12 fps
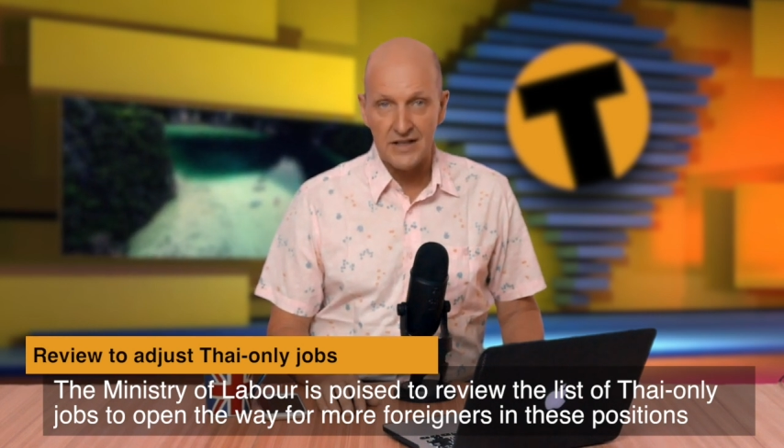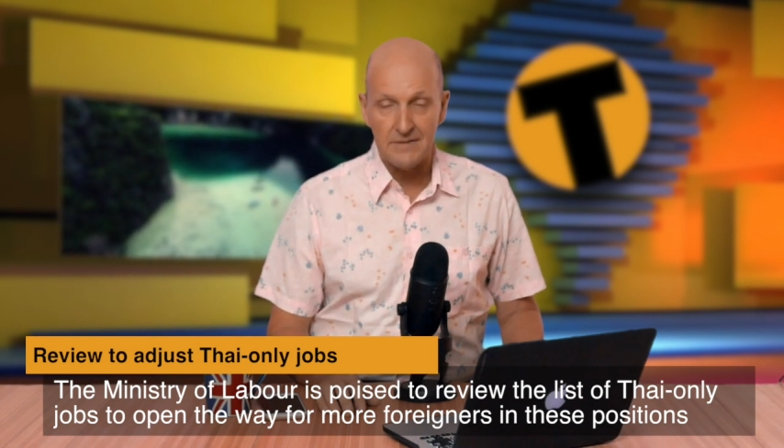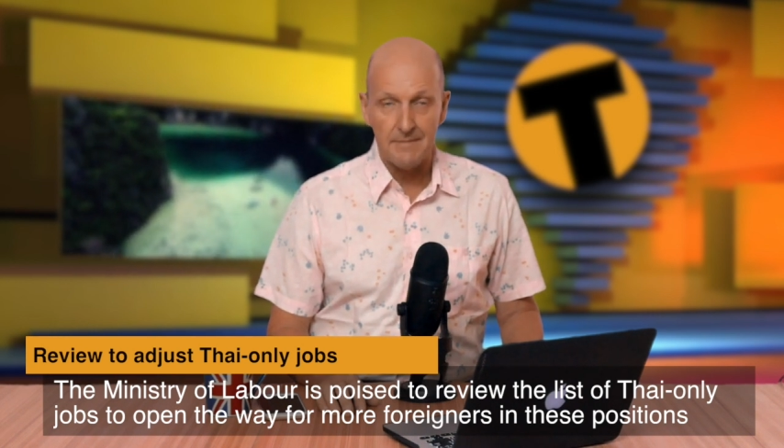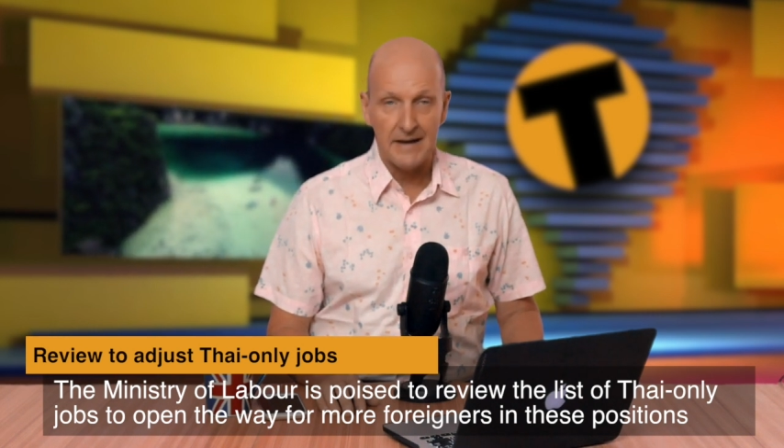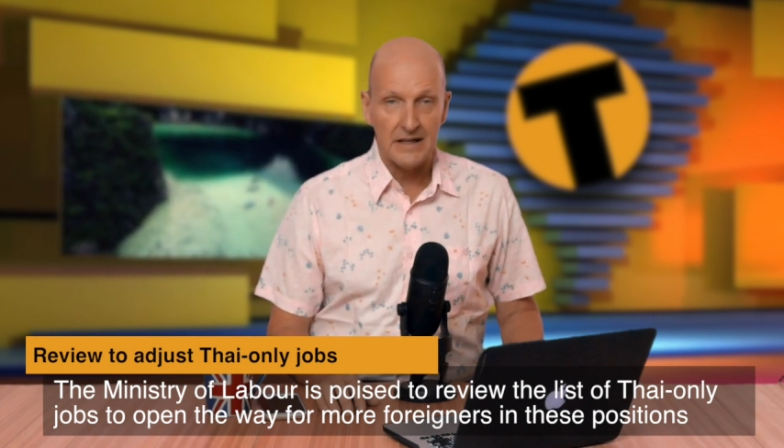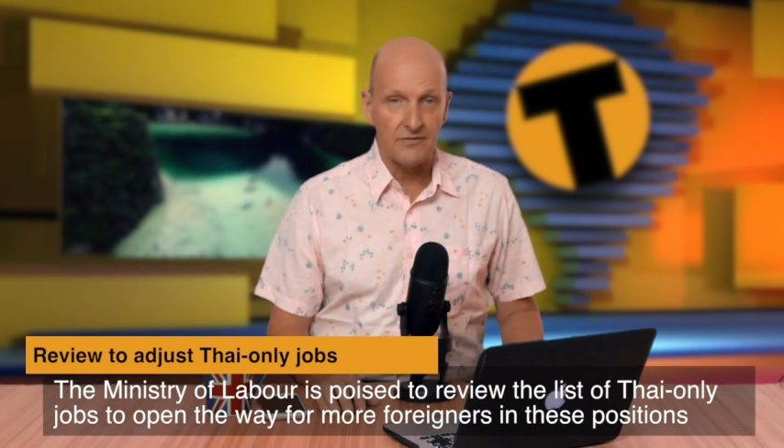
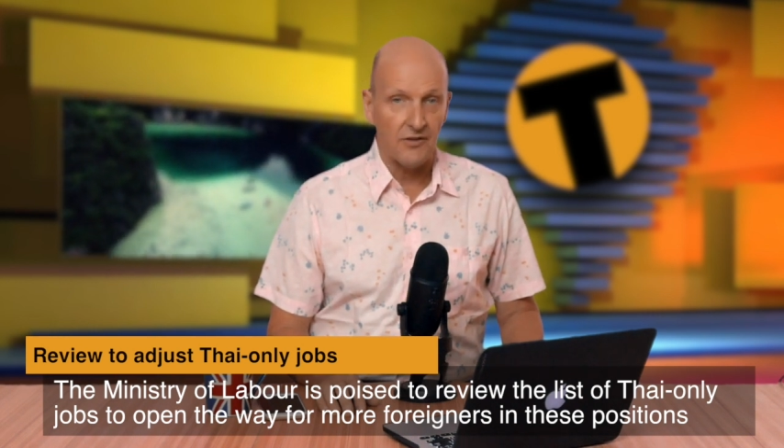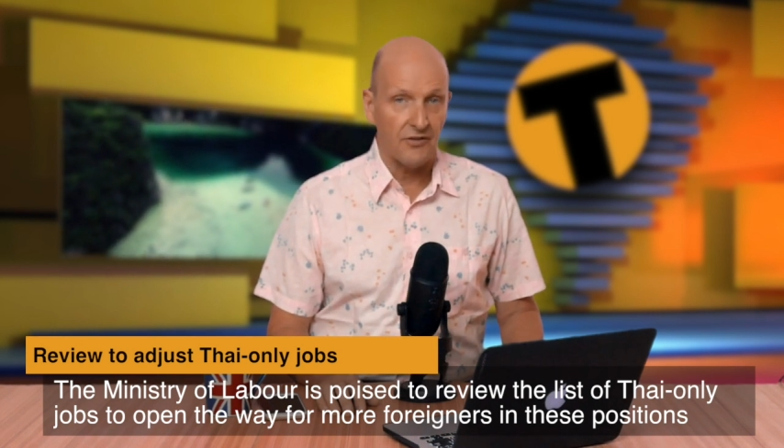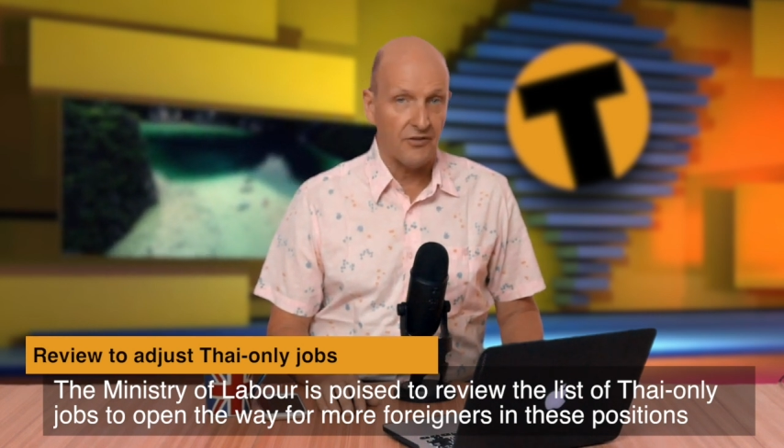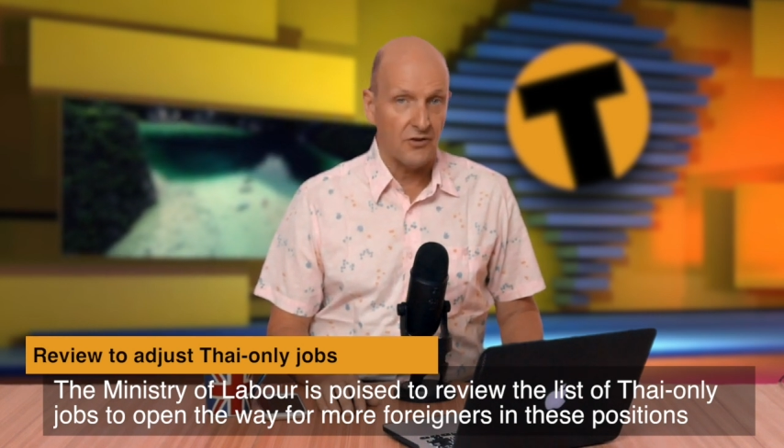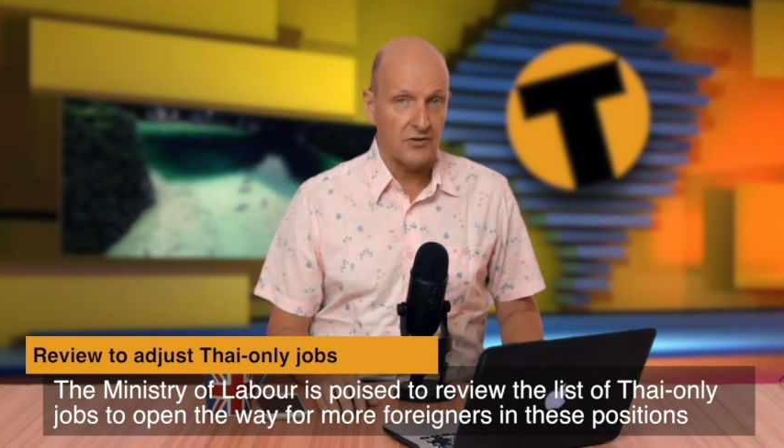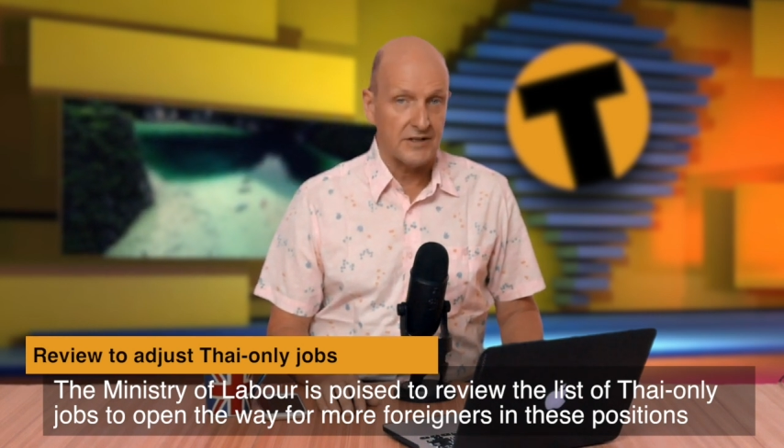in many of the
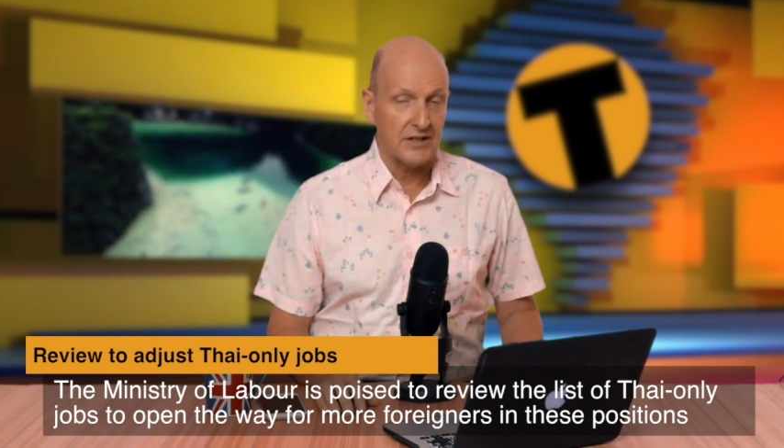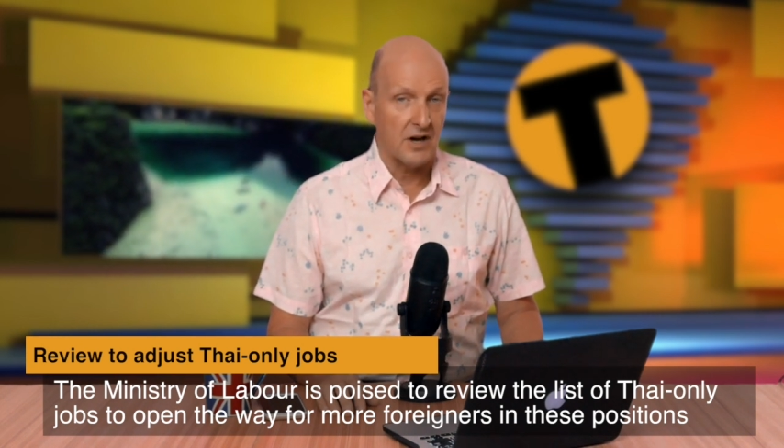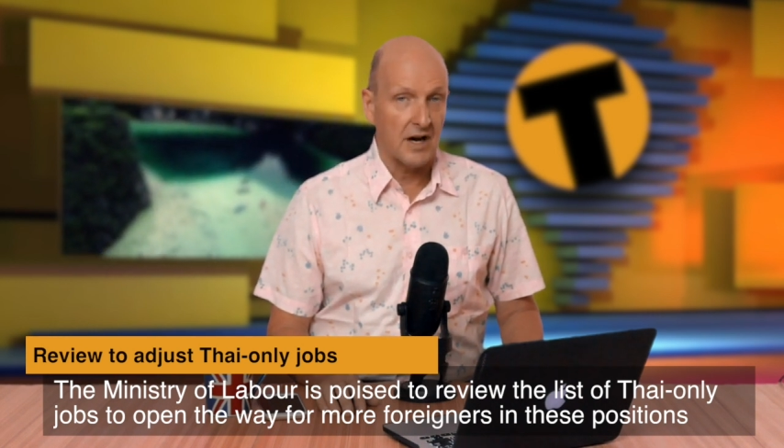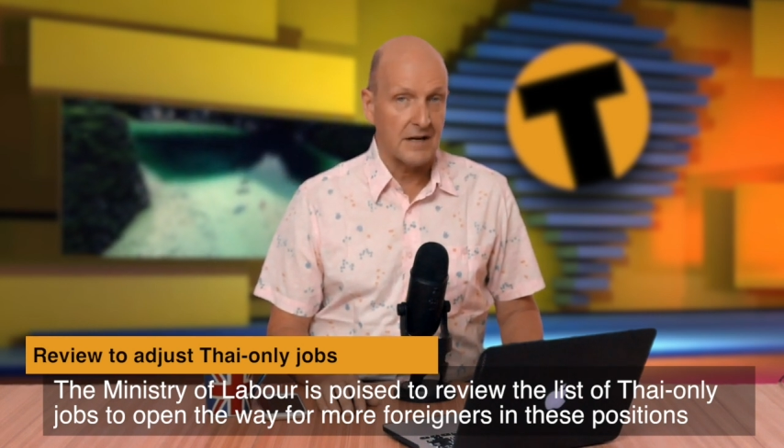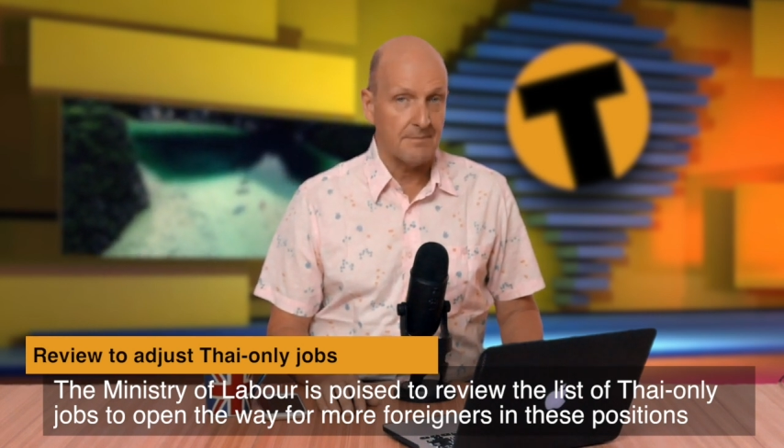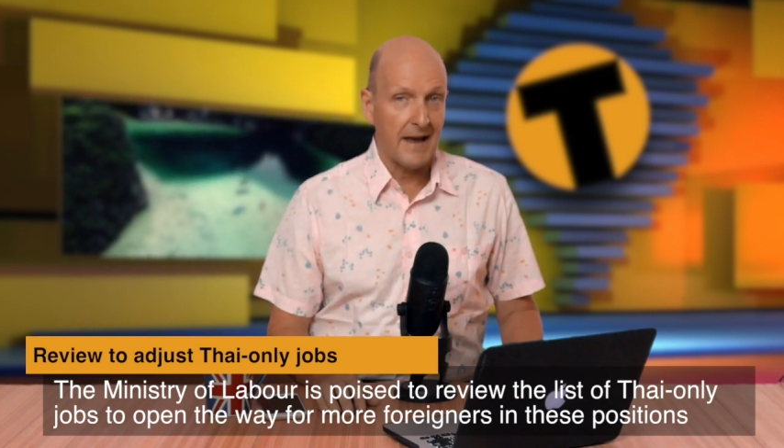
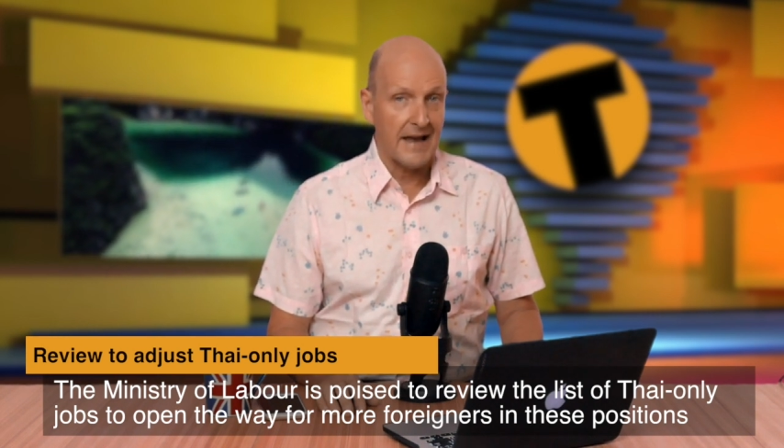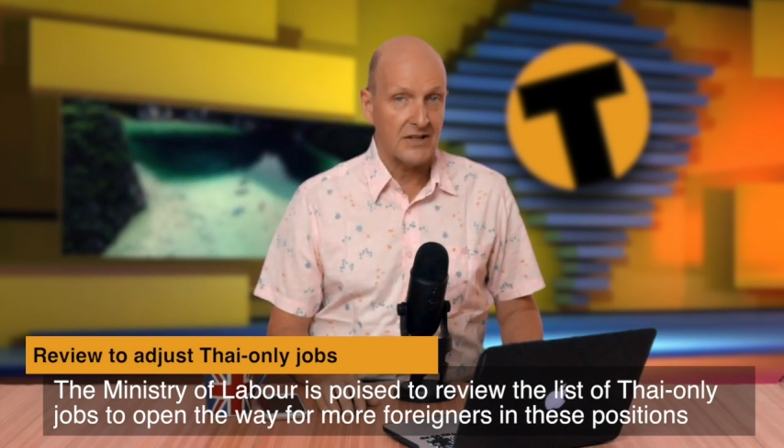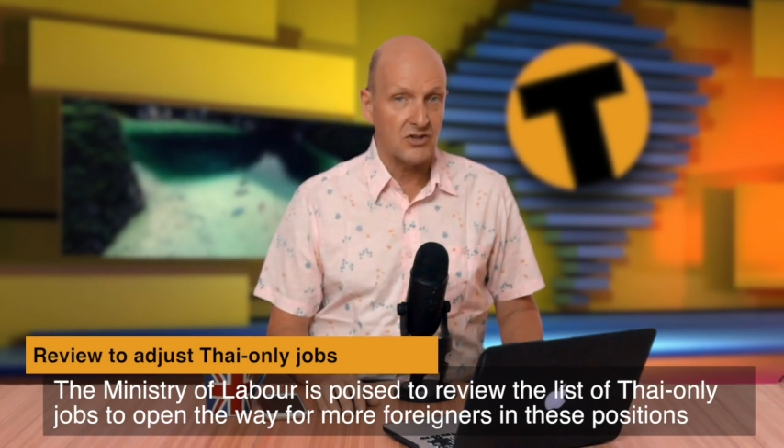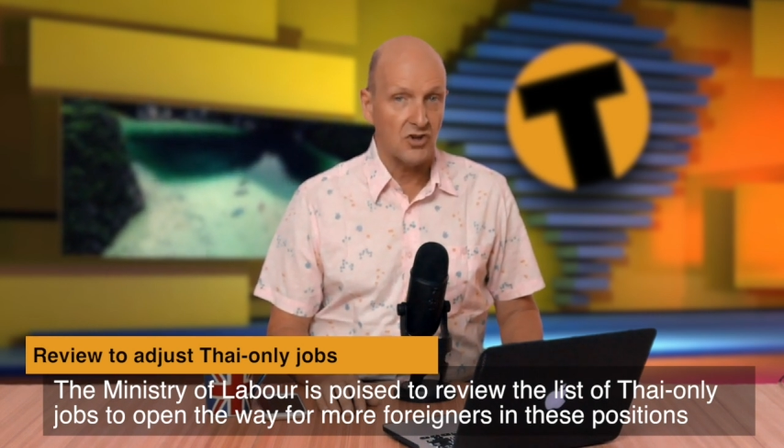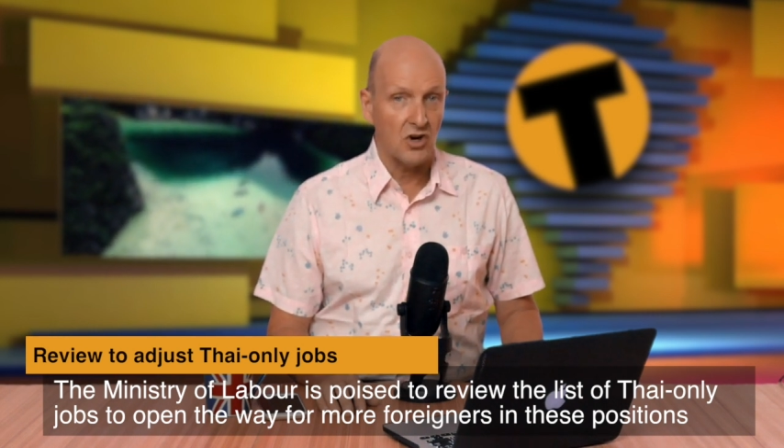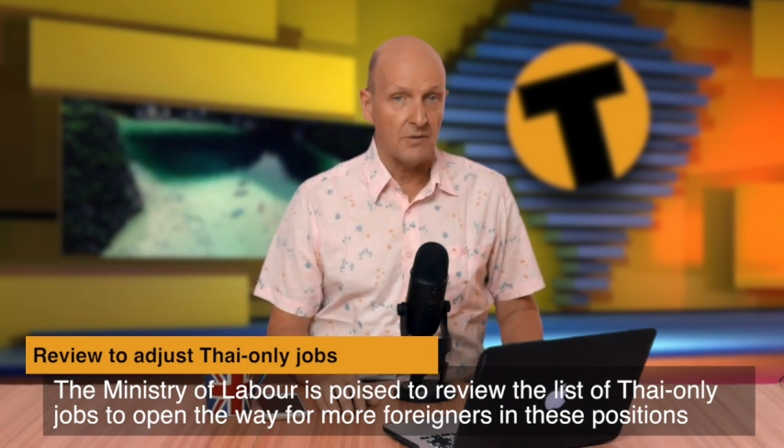39
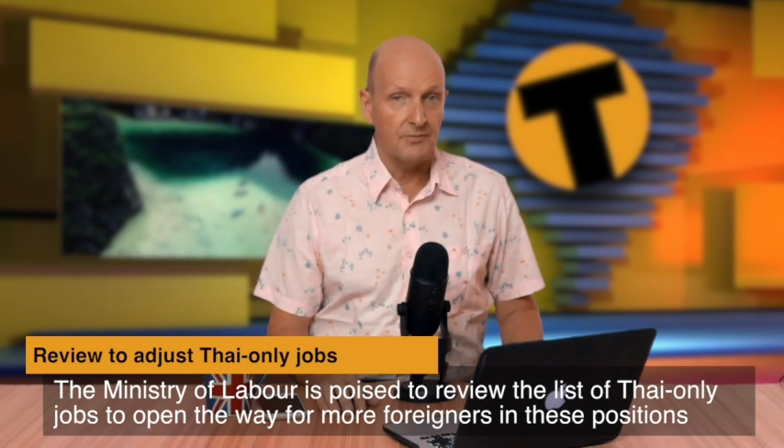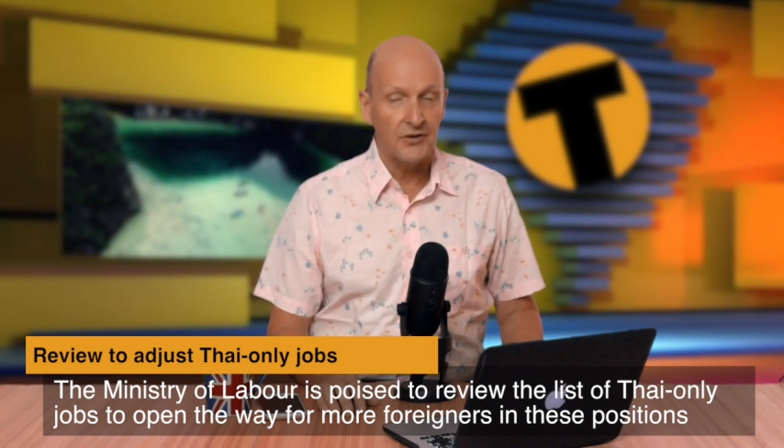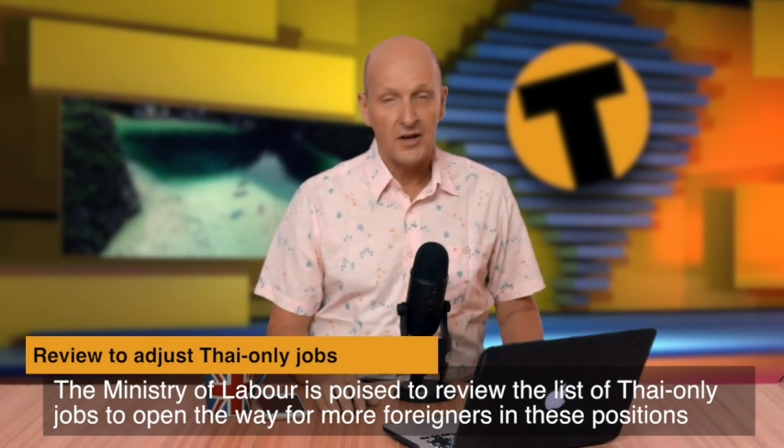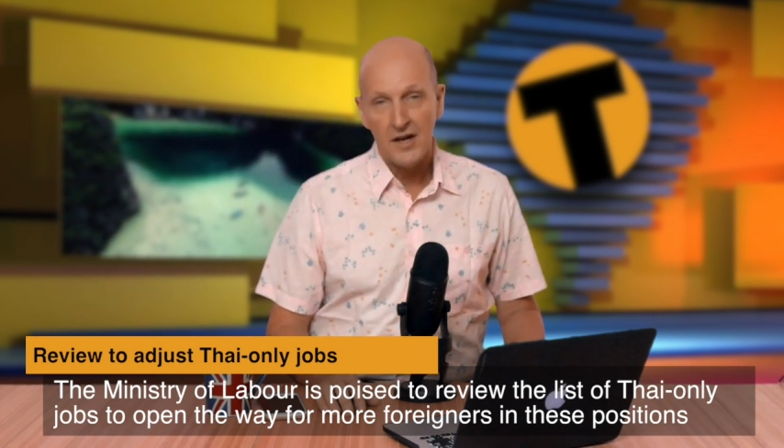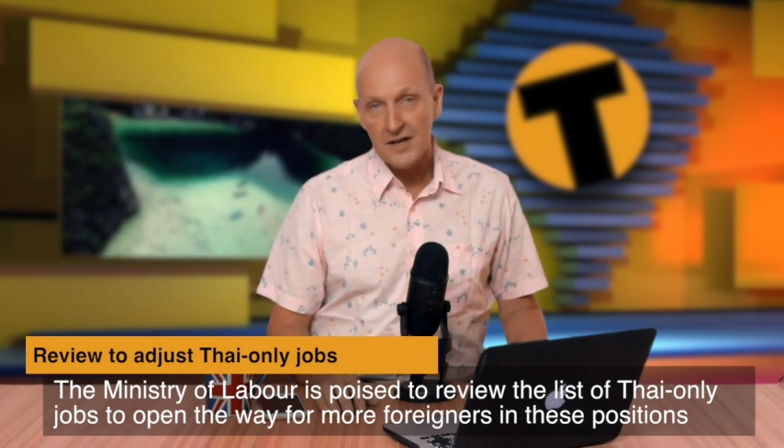banned jobs,